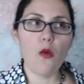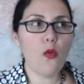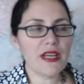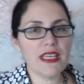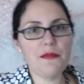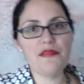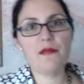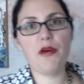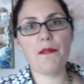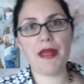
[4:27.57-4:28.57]
What keeps
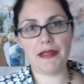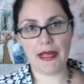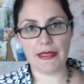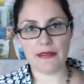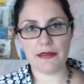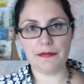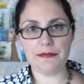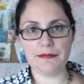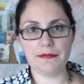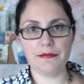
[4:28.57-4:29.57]
them up at night?
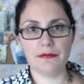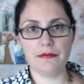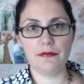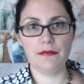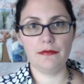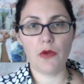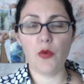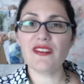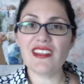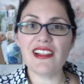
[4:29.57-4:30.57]

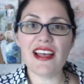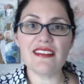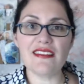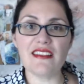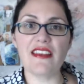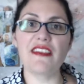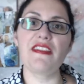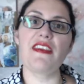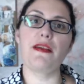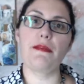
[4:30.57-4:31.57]
What's the last thing that they
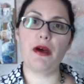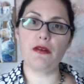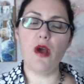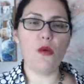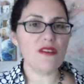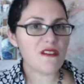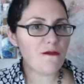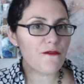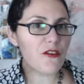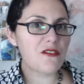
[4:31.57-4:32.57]
think about? What's the
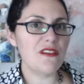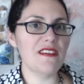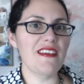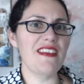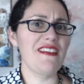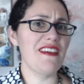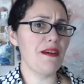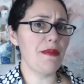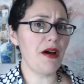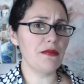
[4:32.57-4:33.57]
first thing that they
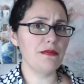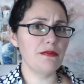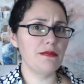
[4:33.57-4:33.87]
think about?